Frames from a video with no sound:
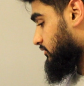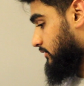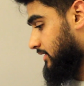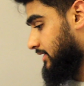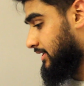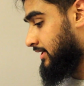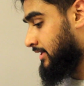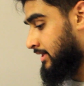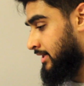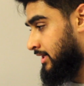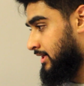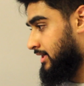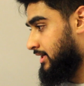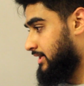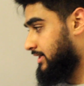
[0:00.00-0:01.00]
doing it.
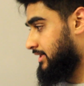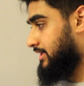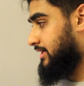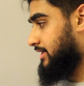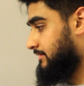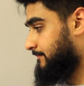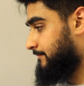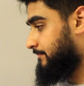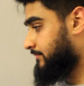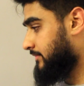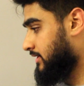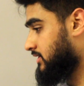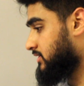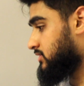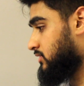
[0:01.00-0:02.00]

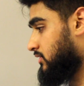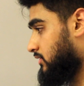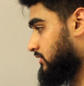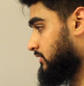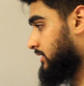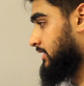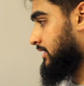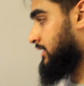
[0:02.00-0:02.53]
So